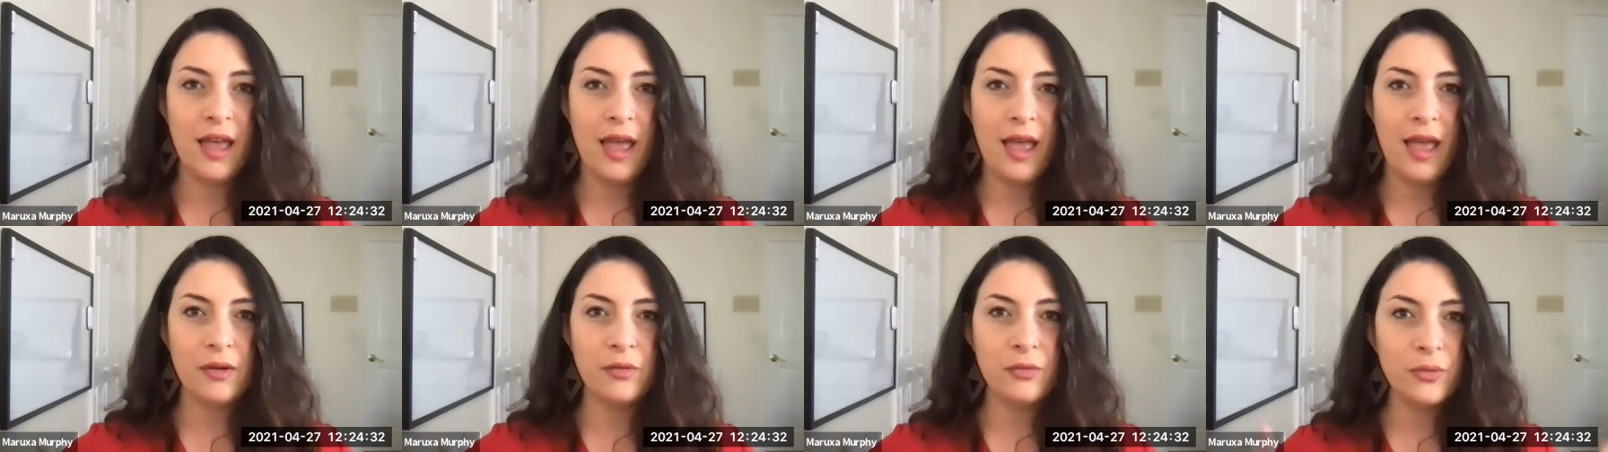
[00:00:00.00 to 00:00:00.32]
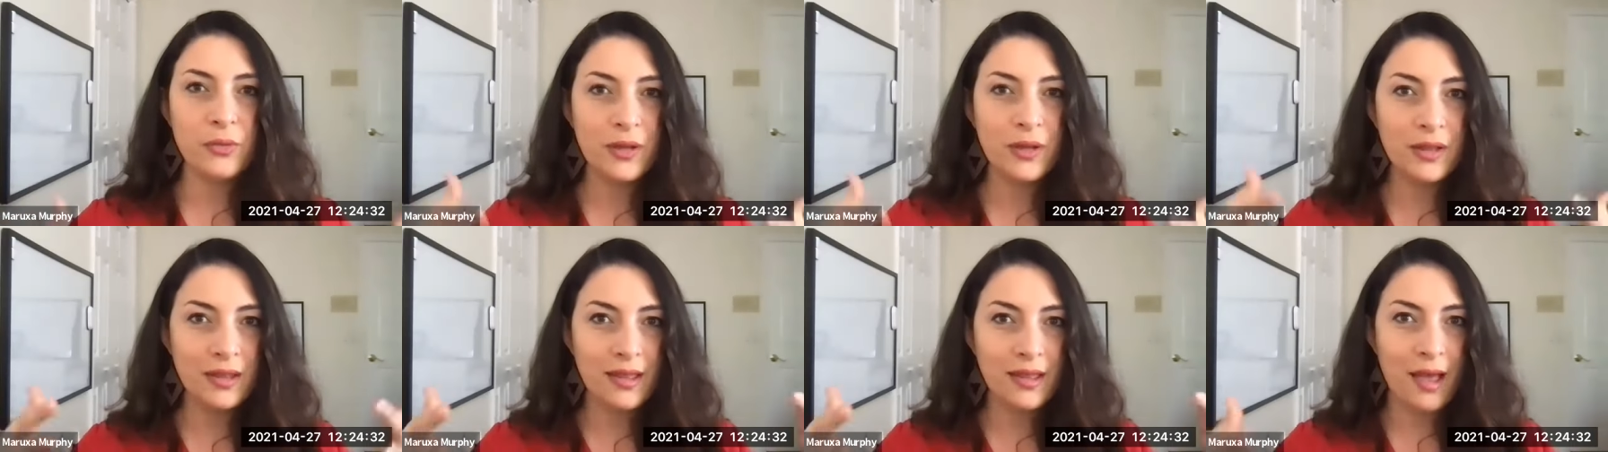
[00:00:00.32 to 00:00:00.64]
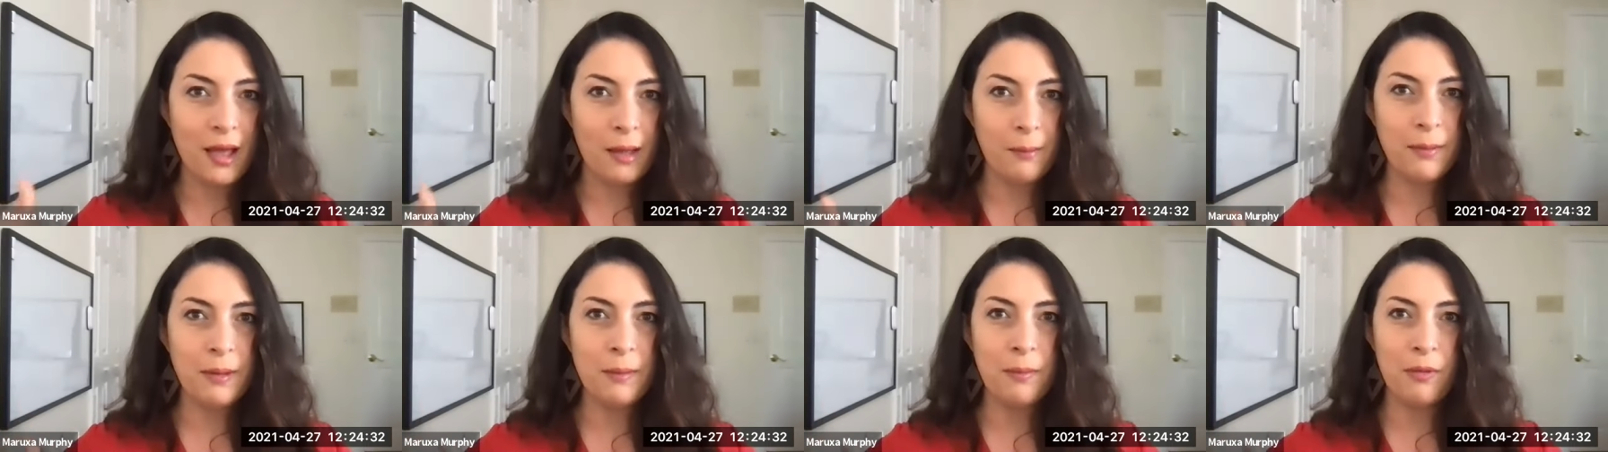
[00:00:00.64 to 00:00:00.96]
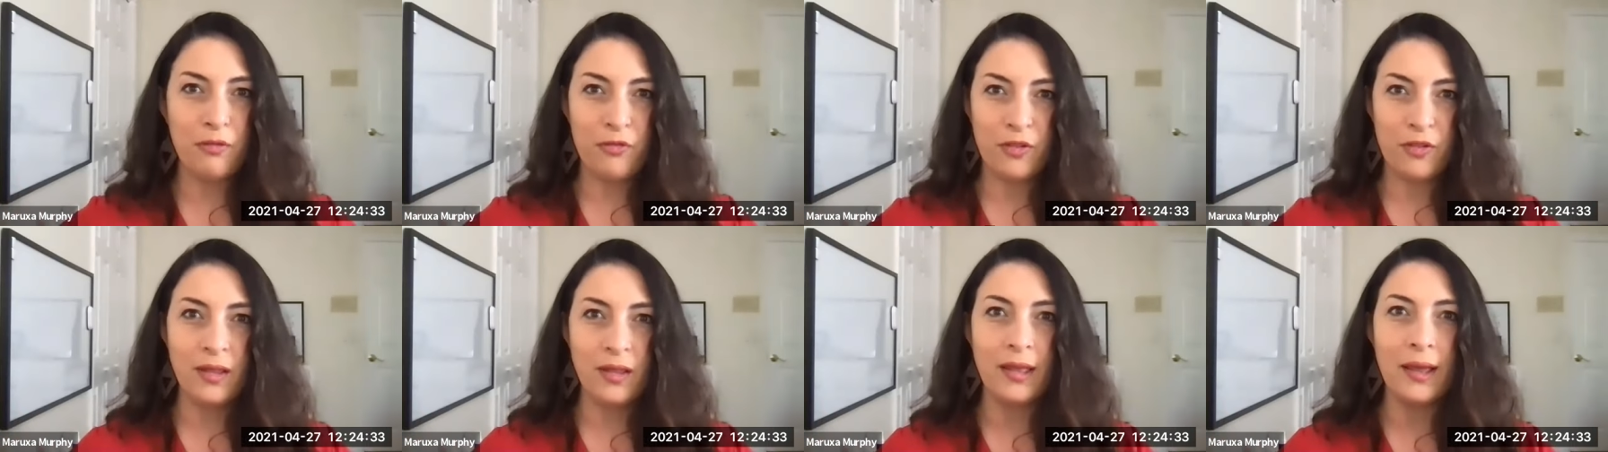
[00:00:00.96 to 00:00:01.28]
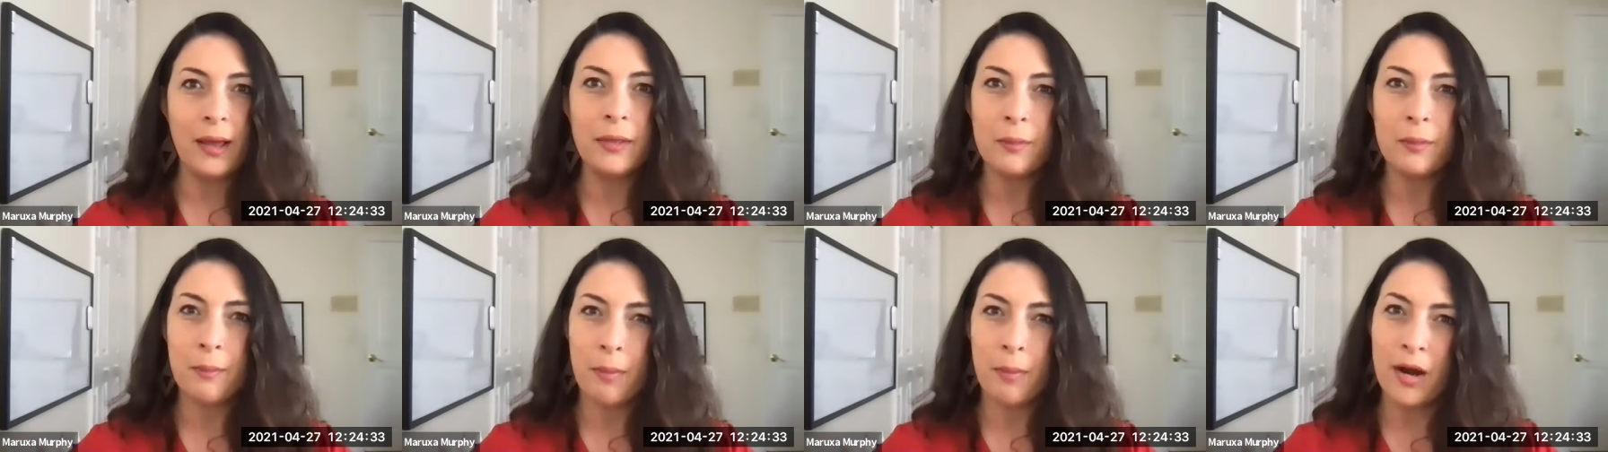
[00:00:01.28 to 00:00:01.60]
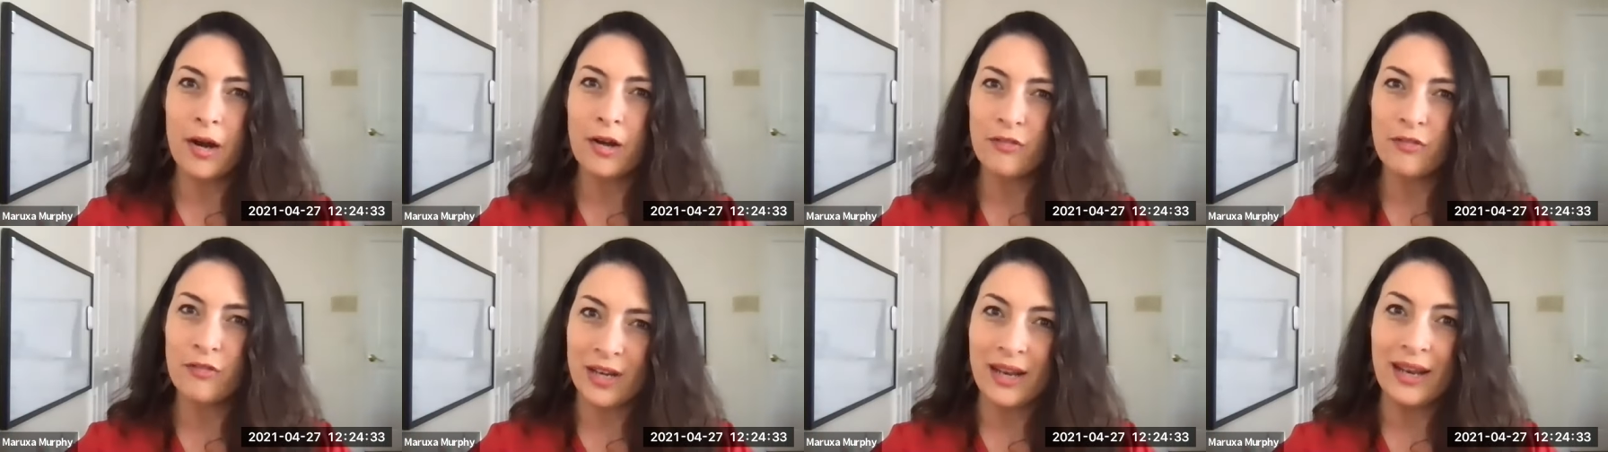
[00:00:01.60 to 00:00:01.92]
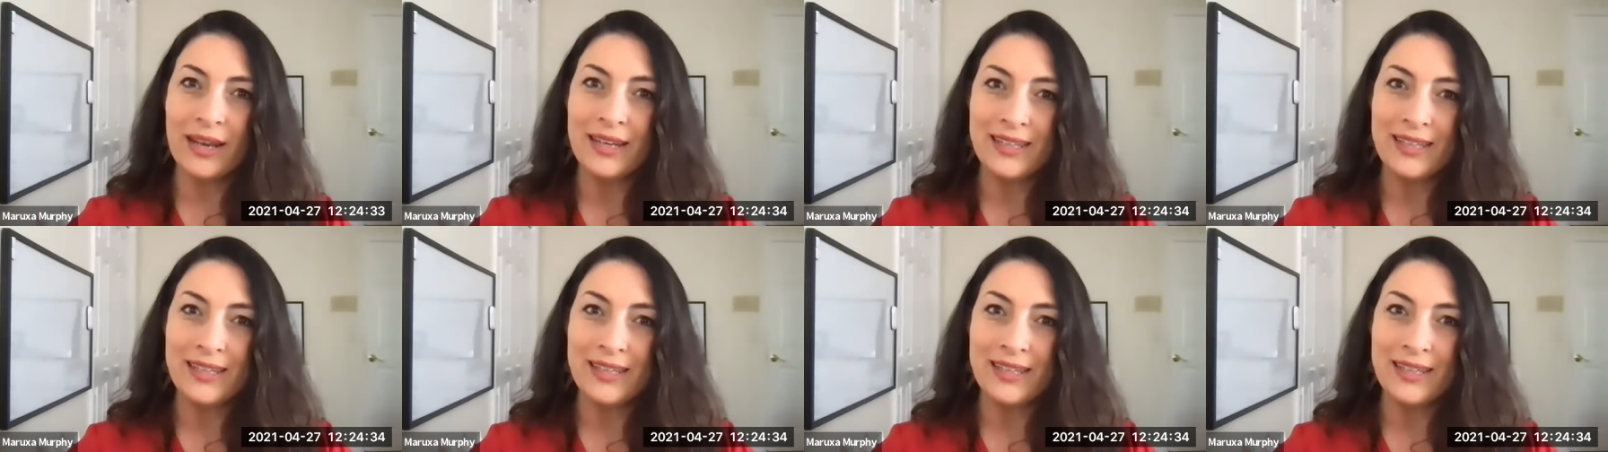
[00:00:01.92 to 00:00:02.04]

and really help people feel like a part of an